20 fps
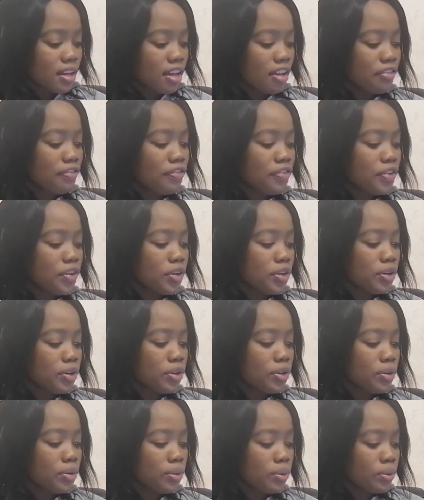If
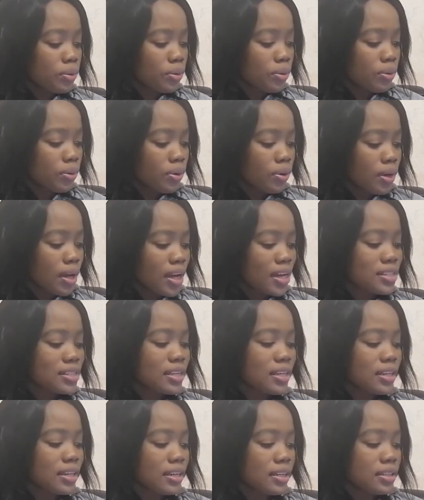you as
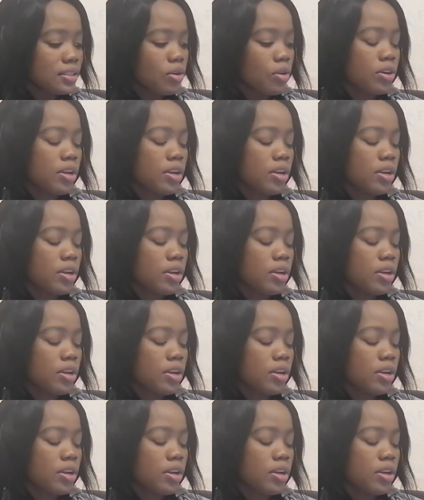a lady,